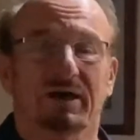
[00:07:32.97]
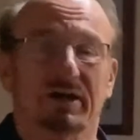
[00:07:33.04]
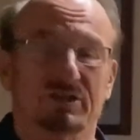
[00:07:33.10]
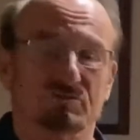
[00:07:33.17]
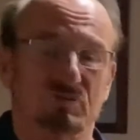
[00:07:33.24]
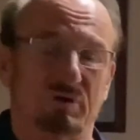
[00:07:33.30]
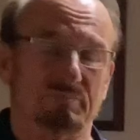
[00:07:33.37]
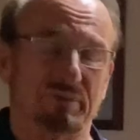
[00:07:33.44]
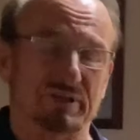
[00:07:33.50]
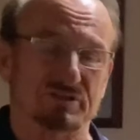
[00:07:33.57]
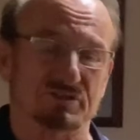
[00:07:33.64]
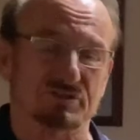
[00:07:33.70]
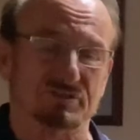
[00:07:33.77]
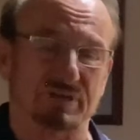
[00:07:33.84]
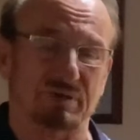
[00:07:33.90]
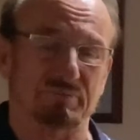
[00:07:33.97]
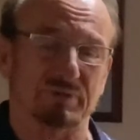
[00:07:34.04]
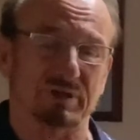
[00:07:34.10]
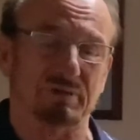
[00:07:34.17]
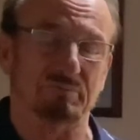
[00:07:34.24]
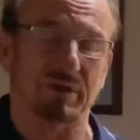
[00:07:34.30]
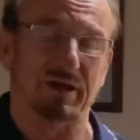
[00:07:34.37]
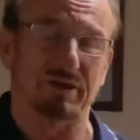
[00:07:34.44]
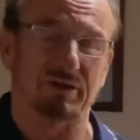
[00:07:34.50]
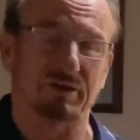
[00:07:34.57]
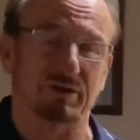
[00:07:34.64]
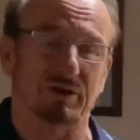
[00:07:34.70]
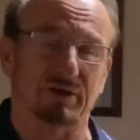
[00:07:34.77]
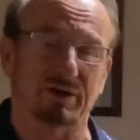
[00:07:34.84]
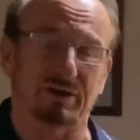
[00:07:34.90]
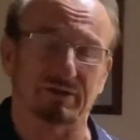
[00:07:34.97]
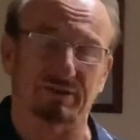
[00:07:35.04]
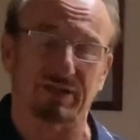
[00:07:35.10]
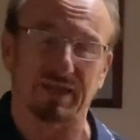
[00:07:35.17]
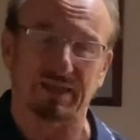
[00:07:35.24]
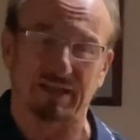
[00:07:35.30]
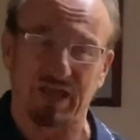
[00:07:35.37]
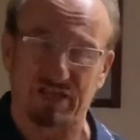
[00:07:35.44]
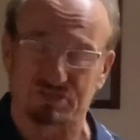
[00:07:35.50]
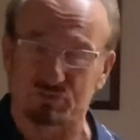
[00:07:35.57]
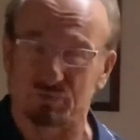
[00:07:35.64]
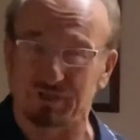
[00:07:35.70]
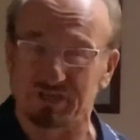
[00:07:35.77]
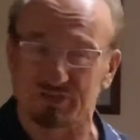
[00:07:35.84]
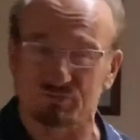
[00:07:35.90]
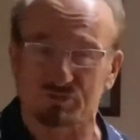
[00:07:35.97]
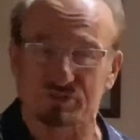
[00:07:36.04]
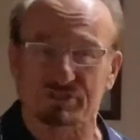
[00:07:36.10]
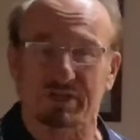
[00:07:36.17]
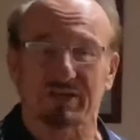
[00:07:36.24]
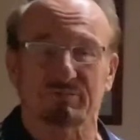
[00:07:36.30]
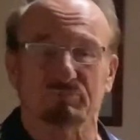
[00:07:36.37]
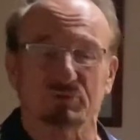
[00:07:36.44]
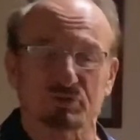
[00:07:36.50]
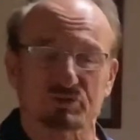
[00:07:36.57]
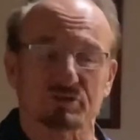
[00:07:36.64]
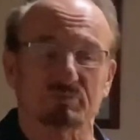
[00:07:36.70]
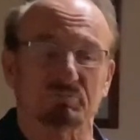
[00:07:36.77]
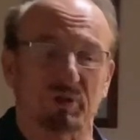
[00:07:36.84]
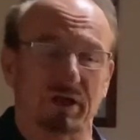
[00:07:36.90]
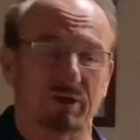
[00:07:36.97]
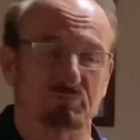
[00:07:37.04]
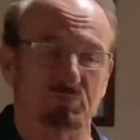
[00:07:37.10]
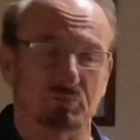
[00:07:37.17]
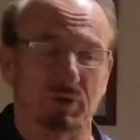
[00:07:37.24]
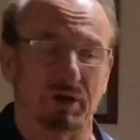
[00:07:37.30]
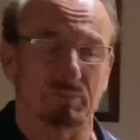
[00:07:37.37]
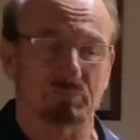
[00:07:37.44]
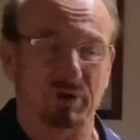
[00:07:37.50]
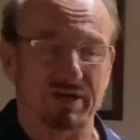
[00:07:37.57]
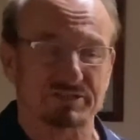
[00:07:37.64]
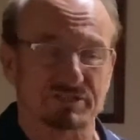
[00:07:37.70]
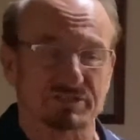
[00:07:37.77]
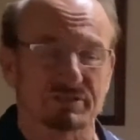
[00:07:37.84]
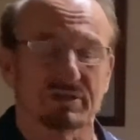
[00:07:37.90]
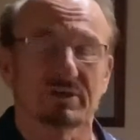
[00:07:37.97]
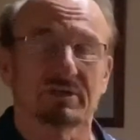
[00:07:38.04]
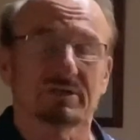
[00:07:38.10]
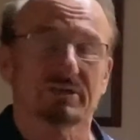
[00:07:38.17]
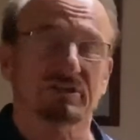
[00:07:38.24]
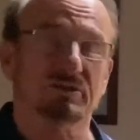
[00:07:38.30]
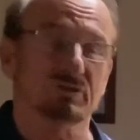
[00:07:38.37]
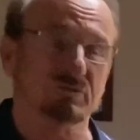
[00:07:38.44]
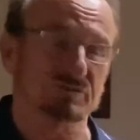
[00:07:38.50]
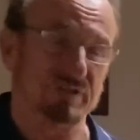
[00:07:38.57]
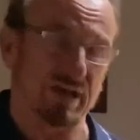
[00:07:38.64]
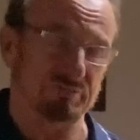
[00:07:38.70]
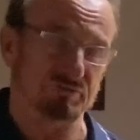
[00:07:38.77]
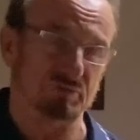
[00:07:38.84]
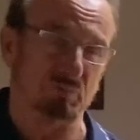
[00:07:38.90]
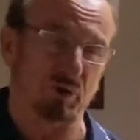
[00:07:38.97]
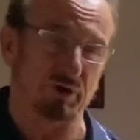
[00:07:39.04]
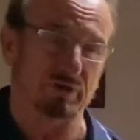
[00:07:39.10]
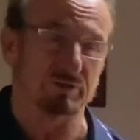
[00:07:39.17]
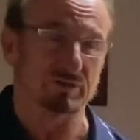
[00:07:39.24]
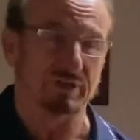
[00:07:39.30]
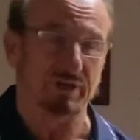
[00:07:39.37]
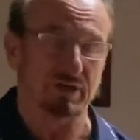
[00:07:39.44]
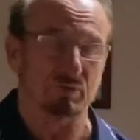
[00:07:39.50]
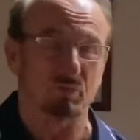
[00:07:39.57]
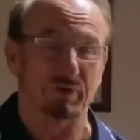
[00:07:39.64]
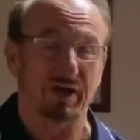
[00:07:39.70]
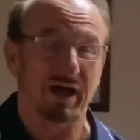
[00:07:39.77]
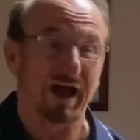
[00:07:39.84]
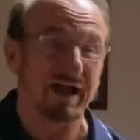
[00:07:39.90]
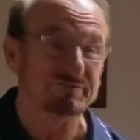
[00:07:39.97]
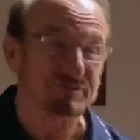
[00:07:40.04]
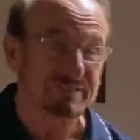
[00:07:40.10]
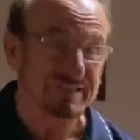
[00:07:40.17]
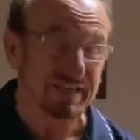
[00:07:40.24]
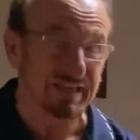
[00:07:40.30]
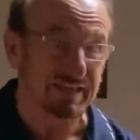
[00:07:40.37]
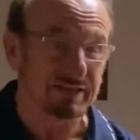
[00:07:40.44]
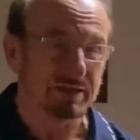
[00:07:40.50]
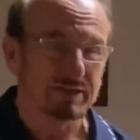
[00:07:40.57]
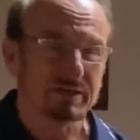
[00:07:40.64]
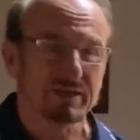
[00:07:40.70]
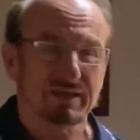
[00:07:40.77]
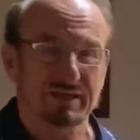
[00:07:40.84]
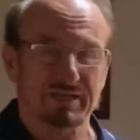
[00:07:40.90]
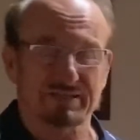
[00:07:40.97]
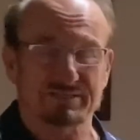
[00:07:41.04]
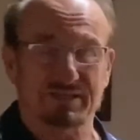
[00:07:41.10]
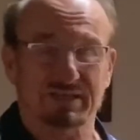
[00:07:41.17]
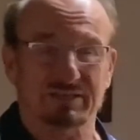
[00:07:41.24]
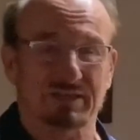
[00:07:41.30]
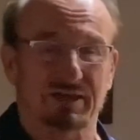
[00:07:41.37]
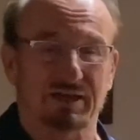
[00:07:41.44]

Trump mentioned something about it late last week, which kind of boosted prices. The news aftermarket today, what I've seen is that